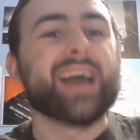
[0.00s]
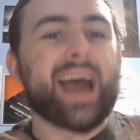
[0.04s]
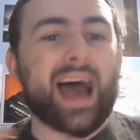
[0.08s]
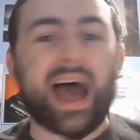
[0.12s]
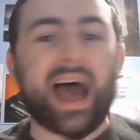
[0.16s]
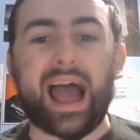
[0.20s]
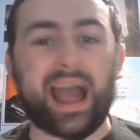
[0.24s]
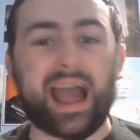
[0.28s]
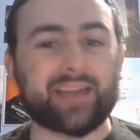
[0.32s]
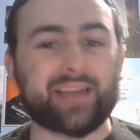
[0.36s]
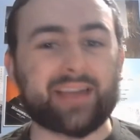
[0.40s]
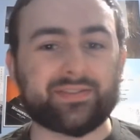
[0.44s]

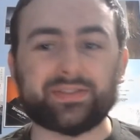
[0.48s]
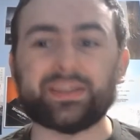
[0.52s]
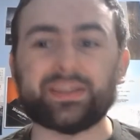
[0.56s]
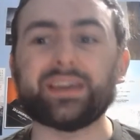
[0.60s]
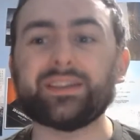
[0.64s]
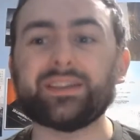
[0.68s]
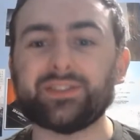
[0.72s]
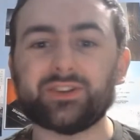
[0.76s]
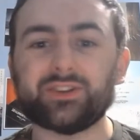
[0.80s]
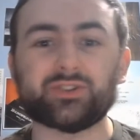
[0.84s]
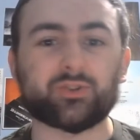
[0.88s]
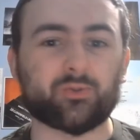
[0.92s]
i
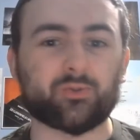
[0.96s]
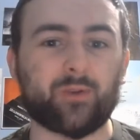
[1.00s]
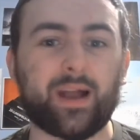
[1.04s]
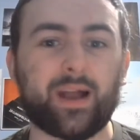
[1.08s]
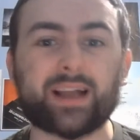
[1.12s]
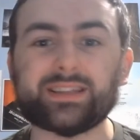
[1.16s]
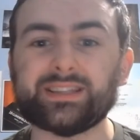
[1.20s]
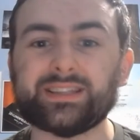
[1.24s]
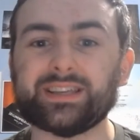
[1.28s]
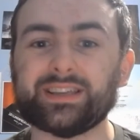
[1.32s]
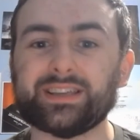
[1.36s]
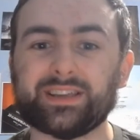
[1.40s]
think the
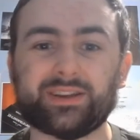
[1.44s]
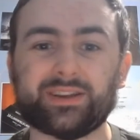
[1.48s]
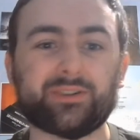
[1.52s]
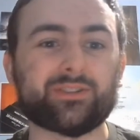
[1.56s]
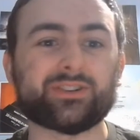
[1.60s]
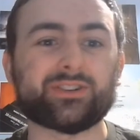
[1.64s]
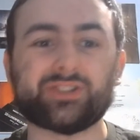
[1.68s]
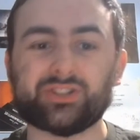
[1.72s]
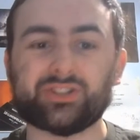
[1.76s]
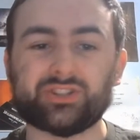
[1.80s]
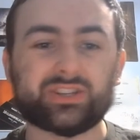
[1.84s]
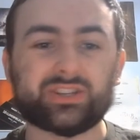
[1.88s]
directing here
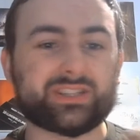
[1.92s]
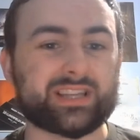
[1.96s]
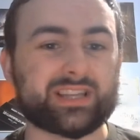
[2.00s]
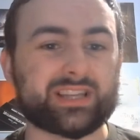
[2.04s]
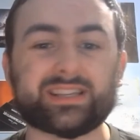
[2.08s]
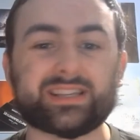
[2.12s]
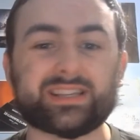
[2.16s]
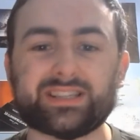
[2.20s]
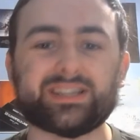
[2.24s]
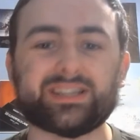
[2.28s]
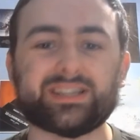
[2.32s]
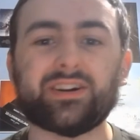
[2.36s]
it's just
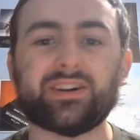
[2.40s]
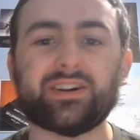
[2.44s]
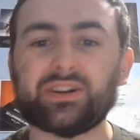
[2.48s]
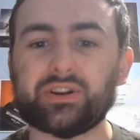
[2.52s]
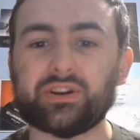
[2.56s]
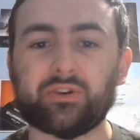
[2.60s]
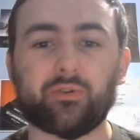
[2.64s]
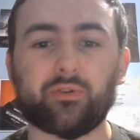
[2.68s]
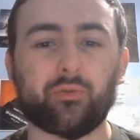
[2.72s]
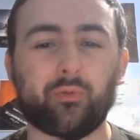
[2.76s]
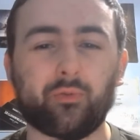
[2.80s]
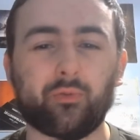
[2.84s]
it's done in
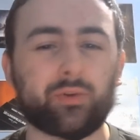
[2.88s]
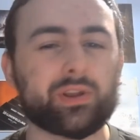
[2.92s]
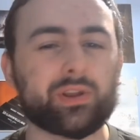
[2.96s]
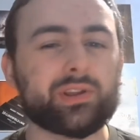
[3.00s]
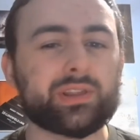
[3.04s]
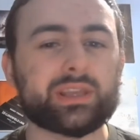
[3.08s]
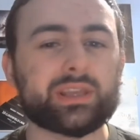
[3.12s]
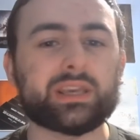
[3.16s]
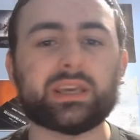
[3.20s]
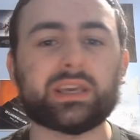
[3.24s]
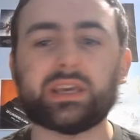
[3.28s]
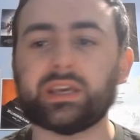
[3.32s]
a
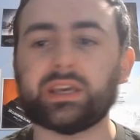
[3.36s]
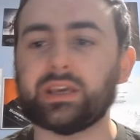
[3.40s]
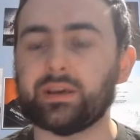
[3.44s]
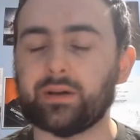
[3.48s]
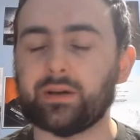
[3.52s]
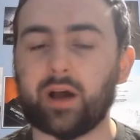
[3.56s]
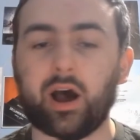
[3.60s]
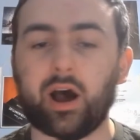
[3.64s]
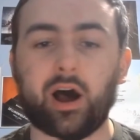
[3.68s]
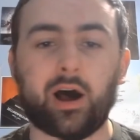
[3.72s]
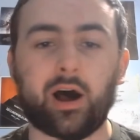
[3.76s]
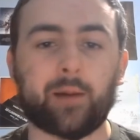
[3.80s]
really
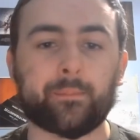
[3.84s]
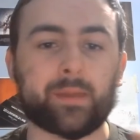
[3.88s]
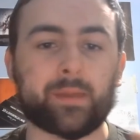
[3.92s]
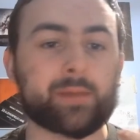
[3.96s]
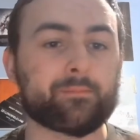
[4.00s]
um,